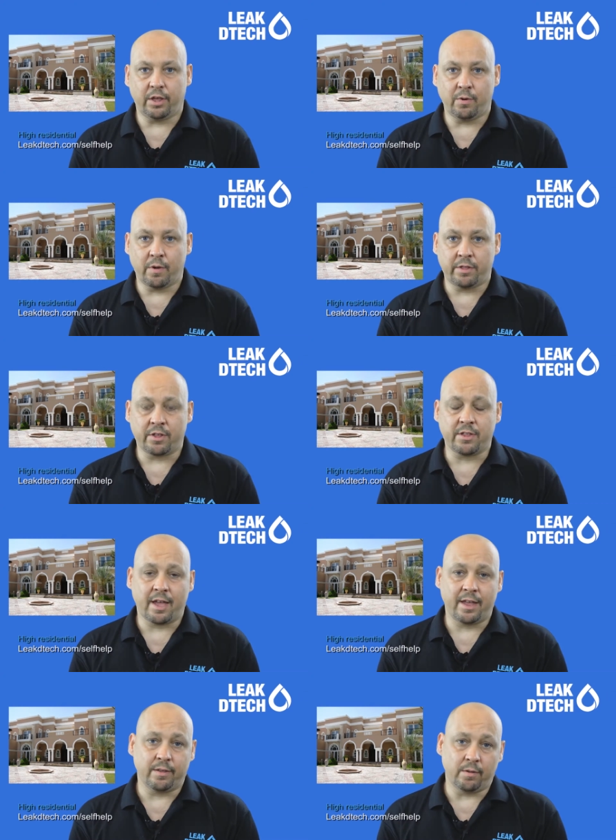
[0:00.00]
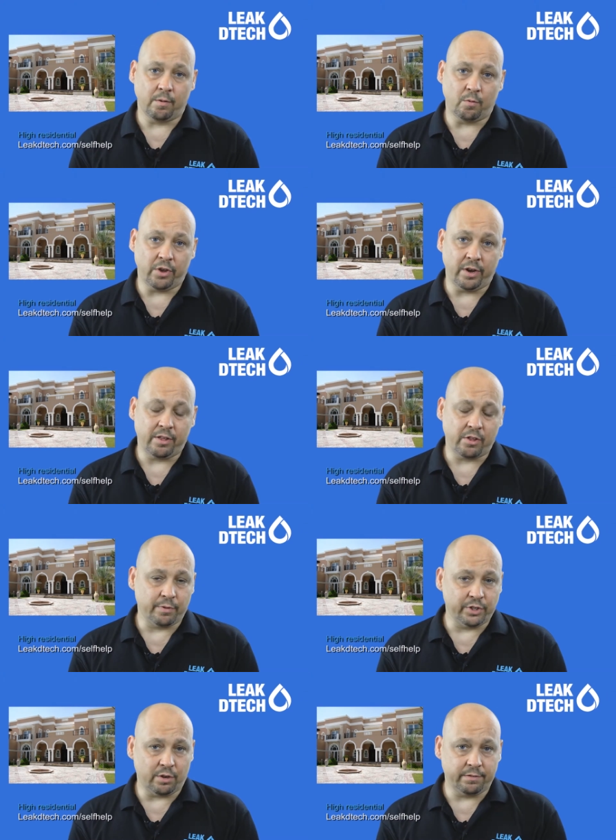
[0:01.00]
You understand what you need
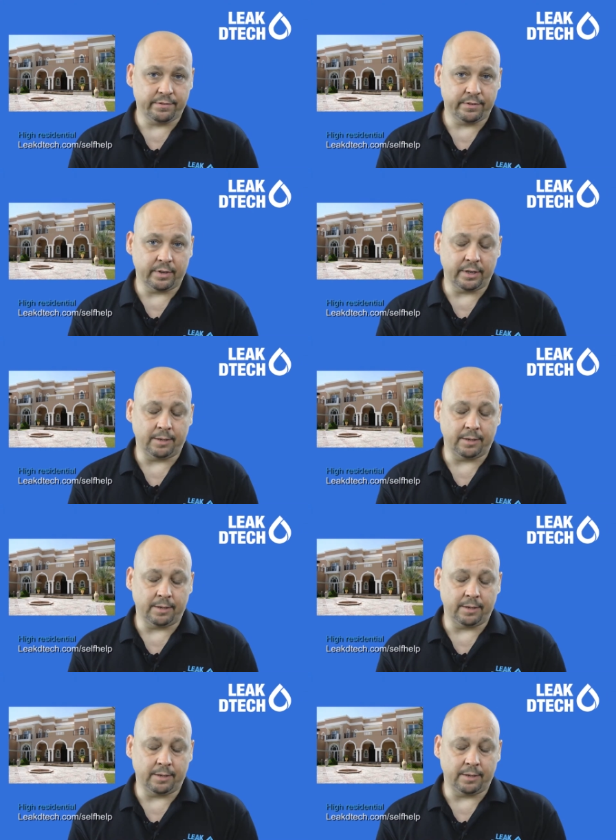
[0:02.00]
to switch off.